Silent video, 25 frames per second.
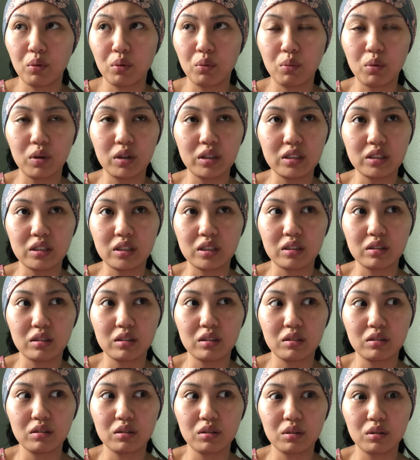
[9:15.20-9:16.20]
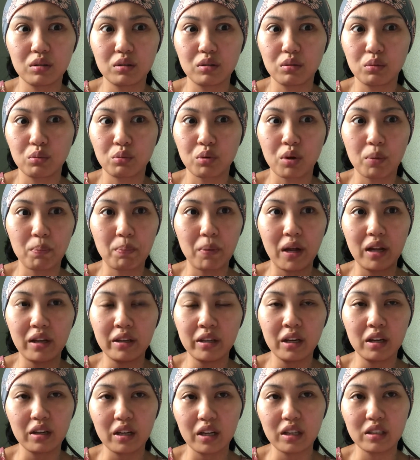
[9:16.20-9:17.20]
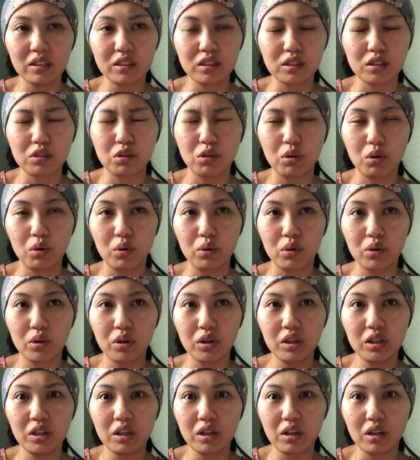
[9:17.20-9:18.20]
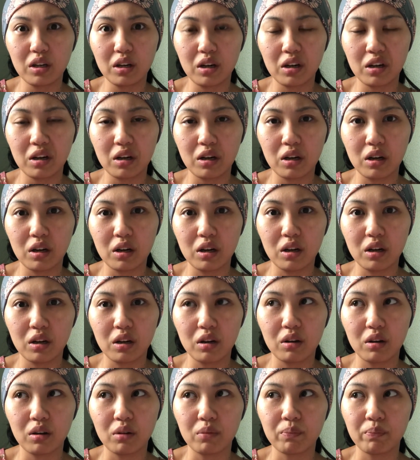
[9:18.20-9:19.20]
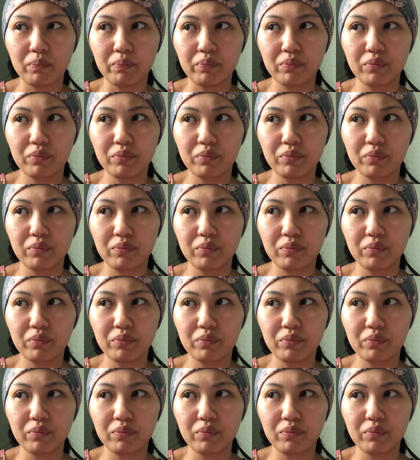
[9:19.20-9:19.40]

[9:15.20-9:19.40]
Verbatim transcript: was rebelling against the Lord, um,